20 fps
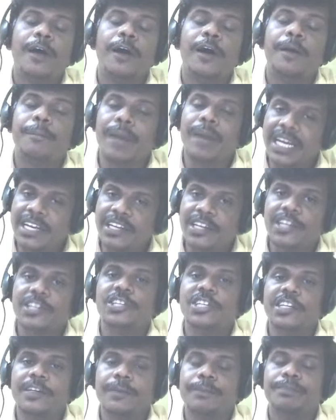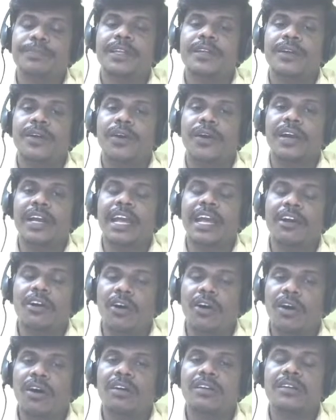migrating, okay,
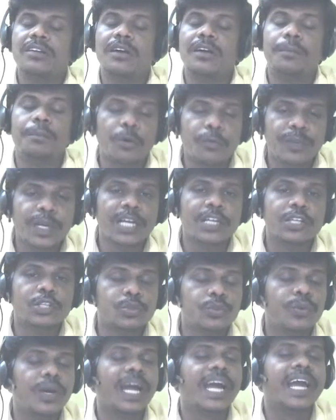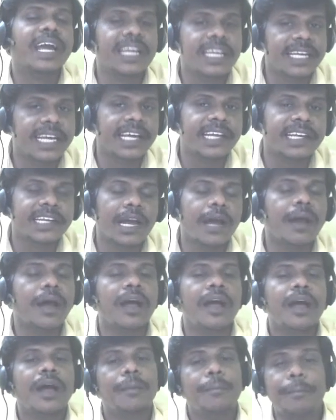or moving to a hilly area,
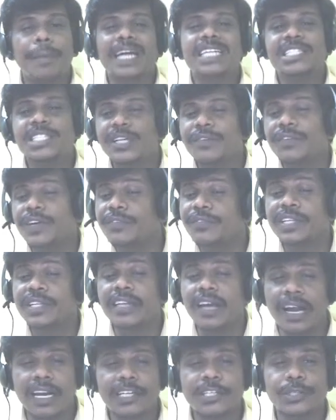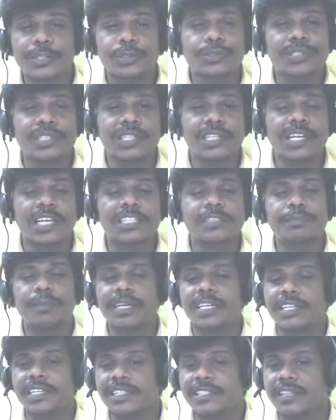might suffer with altitude sickness, but
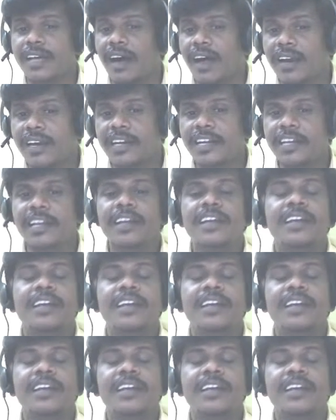it is already